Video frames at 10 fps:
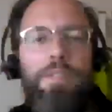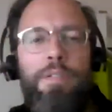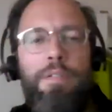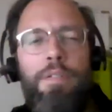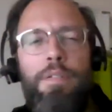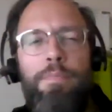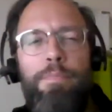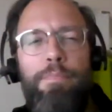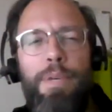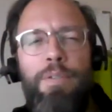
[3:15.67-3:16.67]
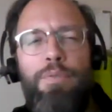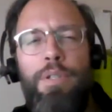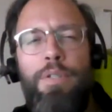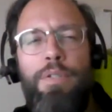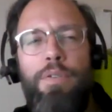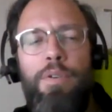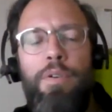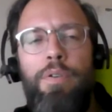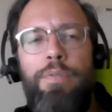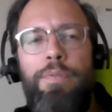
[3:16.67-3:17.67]
is metrics
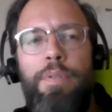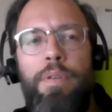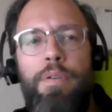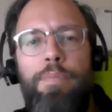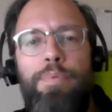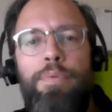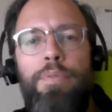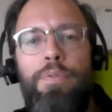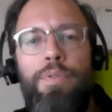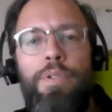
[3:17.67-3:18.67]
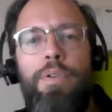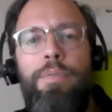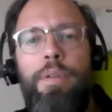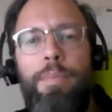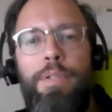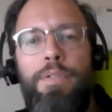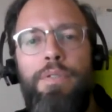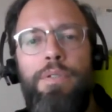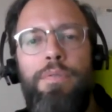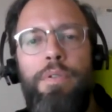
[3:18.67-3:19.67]
of the producer of the
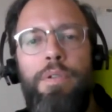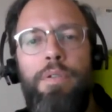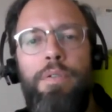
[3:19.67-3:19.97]
messages, right?